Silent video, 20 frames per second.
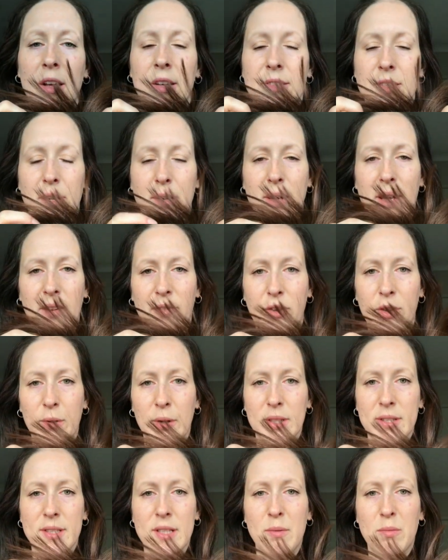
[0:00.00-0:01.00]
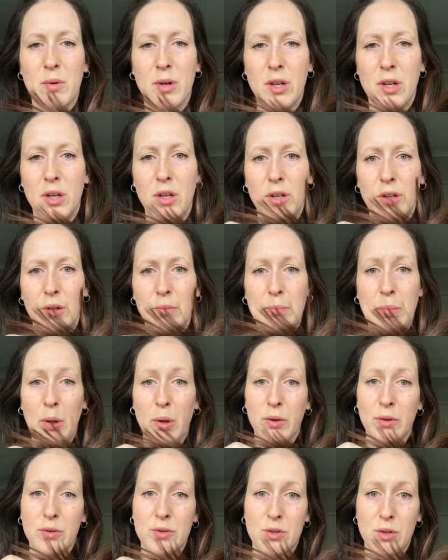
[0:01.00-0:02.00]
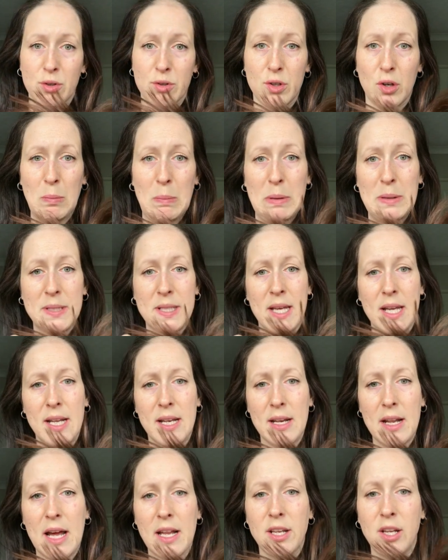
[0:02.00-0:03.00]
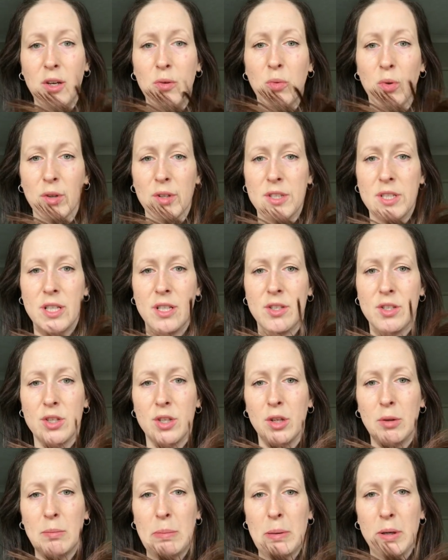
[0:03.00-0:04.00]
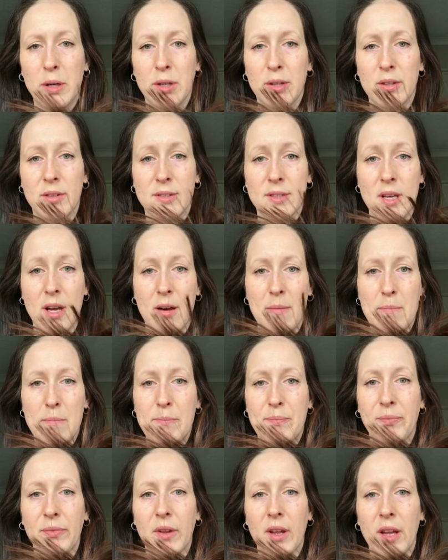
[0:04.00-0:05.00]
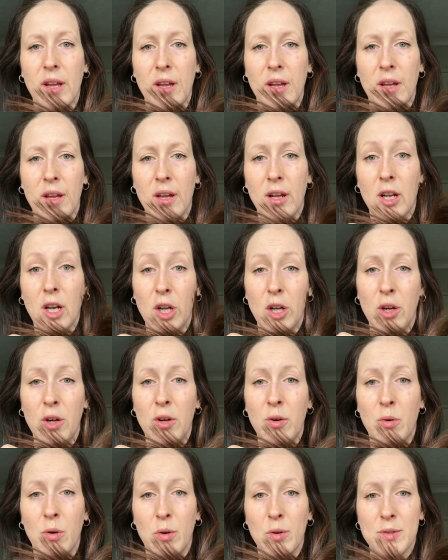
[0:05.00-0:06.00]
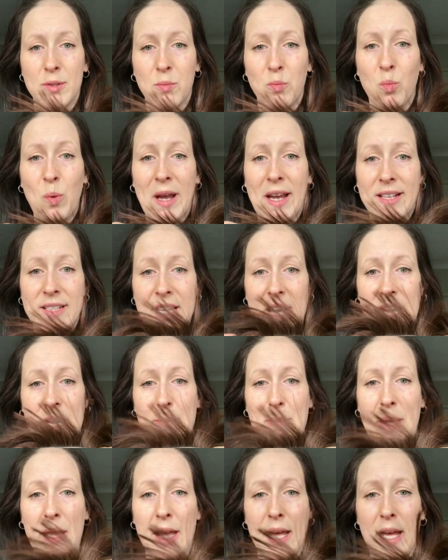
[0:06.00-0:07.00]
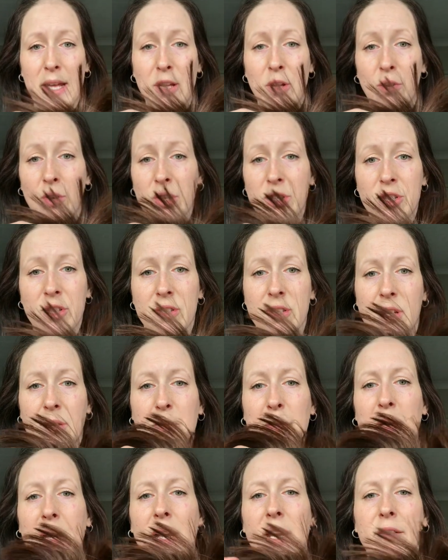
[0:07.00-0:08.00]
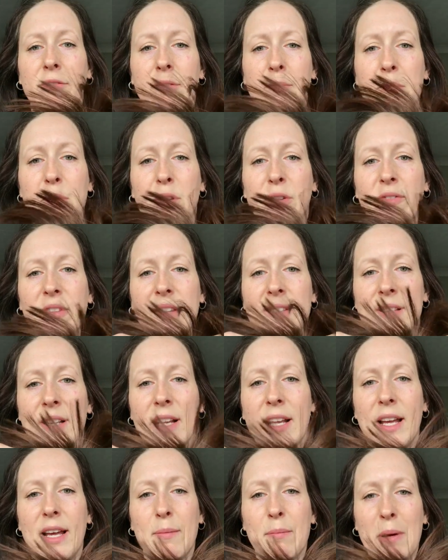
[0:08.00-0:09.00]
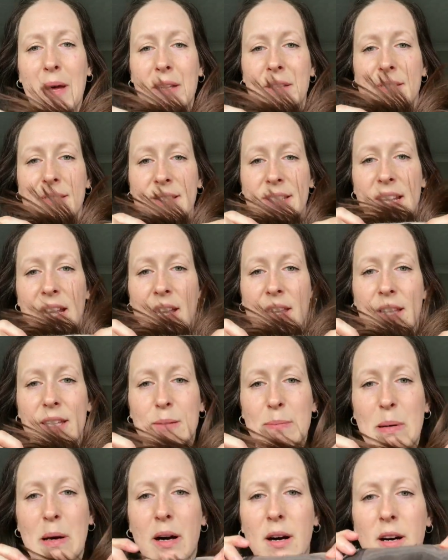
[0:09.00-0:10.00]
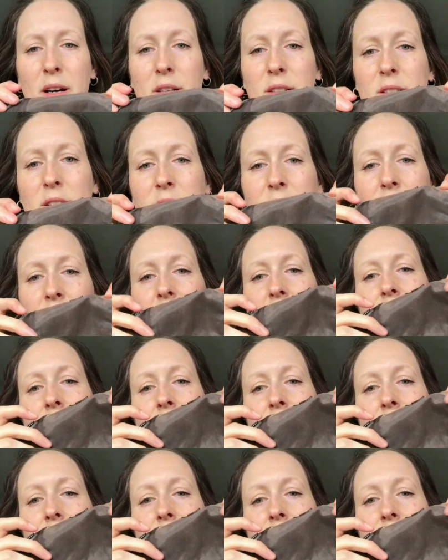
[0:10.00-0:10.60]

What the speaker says: So if you are someone who bonds your toppers in and you wanted to put some glue or some wig tape here, you could just completely remove this clip and stick this part.